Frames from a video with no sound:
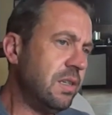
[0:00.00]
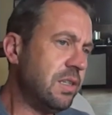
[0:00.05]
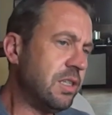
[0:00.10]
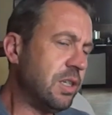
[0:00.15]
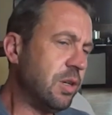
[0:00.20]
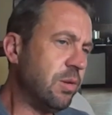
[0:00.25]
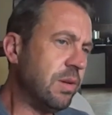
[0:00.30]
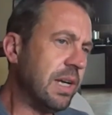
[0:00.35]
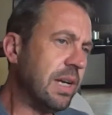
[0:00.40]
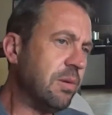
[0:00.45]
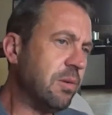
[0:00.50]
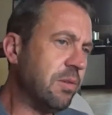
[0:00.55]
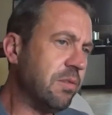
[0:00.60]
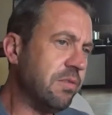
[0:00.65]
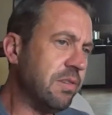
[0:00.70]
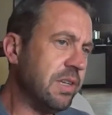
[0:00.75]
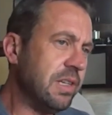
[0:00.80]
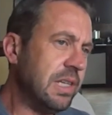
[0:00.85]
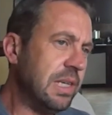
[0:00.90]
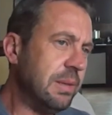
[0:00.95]
todai were
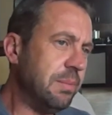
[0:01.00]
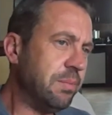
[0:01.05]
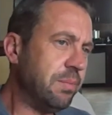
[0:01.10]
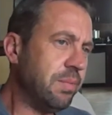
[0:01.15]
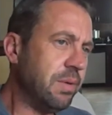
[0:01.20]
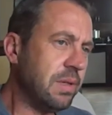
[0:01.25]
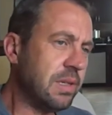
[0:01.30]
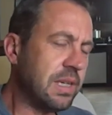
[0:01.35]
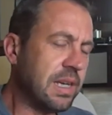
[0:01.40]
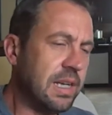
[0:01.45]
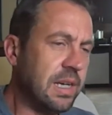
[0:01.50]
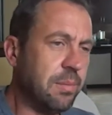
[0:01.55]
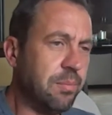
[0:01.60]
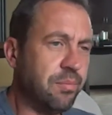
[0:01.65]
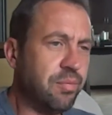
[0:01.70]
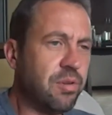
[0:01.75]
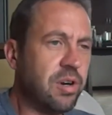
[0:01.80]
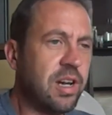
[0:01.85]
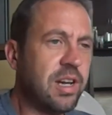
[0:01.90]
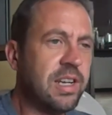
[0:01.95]
really kind of
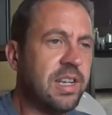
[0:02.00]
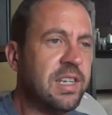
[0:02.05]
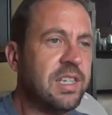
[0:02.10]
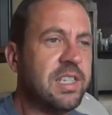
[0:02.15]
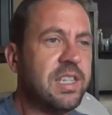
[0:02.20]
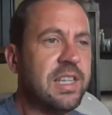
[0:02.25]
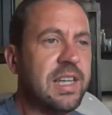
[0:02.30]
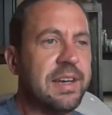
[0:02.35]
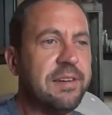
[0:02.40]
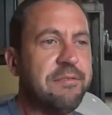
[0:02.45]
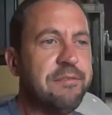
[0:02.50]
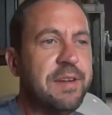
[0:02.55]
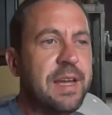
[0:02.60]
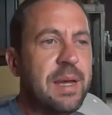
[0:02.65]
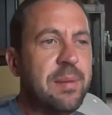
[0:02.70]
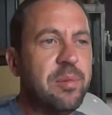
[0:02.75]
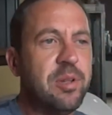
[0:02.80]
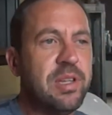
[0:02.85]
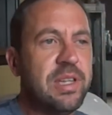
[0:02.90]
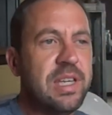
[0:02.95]
brought into that
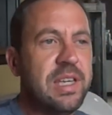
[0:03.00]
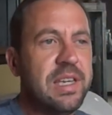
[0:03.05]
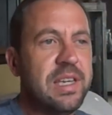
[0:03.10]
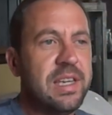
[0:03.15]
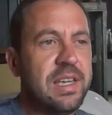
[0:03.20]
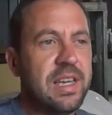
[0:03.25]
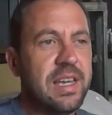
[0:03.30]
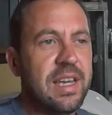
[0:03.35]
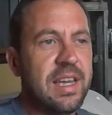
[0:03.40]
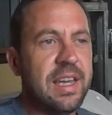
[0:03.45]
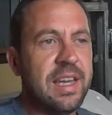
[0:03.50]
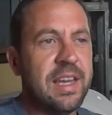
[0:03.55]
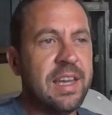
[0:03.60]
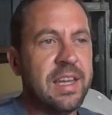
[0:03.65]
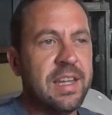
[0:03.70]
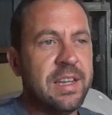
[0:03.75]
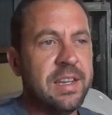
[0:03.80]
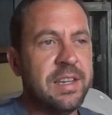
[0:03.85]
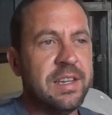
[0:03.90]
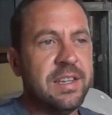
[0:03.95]
family
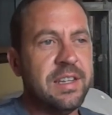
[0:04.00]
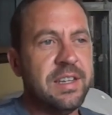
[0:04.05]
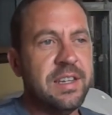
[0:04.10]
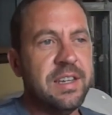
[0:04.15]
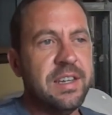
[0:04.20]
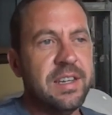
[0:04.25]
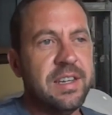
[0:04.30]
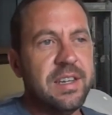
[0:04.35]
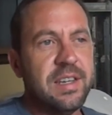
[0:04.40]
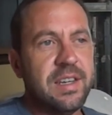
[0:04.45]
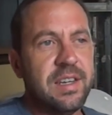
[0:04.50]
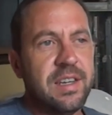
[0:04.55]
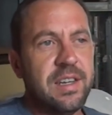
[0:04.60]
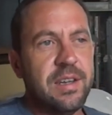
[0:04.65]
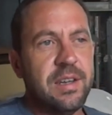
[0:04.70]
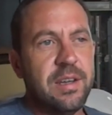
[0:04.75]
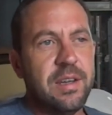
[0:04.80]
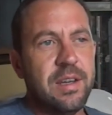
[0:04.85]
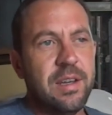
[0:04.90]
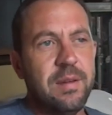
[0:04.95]
and
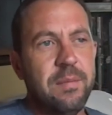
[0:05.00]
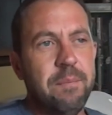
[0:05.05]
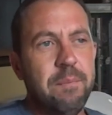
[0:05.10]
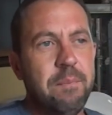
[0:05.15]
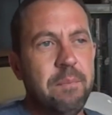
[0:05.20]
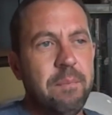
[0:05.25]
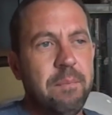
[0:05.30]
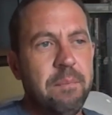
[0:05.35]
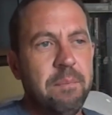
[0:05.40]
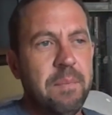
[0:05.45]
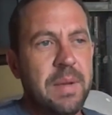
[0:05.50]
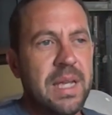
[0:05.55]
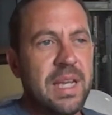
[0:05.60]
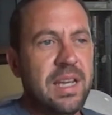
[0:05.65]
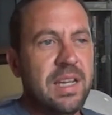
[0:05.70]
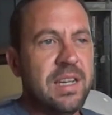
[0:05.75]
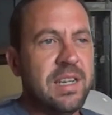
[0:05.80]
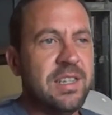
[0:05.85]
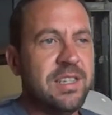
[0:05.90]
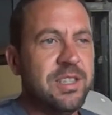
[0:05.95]

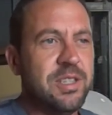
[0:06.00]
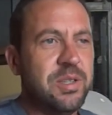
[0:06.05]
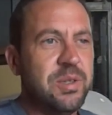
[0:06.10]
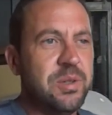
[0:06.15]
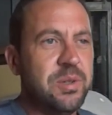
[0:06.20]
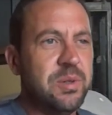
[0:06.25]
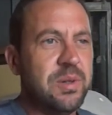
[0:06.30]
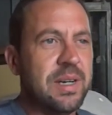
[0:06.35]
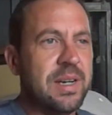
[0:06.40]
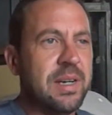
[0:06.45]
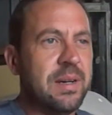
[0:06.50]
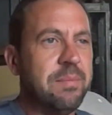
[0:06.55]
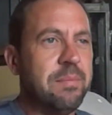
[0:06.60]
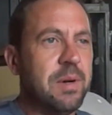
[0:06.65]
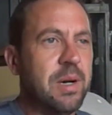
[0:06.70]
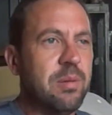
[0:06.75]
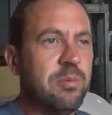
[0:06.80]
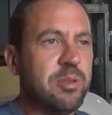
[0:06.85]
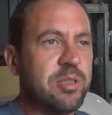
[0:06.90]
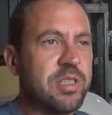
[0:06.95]
made into um,
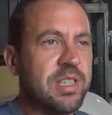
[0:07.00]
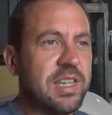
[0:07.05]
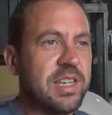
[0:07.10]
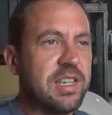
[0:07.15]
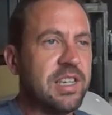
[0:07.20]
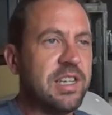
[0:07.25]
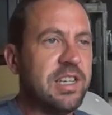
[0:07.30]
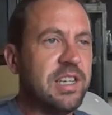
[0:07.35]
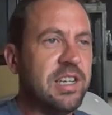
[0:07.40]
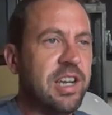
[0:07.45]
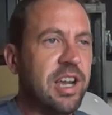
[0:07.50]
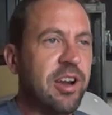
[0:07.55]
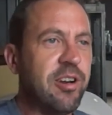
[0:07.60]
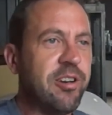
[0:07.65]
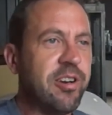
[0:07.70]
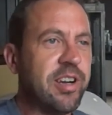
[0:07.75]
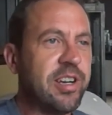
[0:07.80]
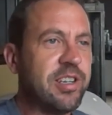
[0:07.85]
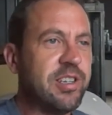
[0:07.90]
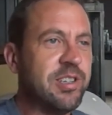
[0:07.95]
almost like
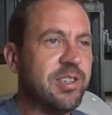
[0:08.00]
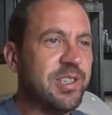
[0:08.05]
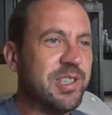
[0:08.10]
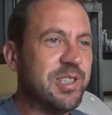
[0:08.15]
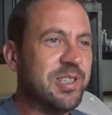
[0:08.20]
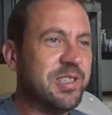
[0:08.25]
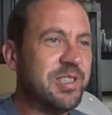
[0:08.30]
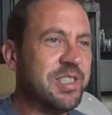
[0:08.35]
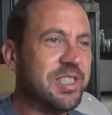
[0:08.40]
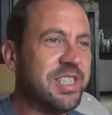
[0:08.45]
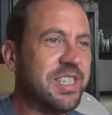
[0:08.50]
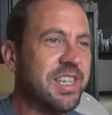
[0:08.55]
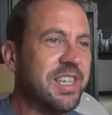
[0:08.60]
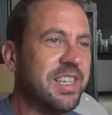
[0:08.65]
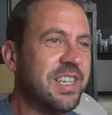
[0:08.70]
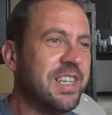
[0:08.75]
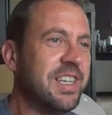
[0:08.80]
characters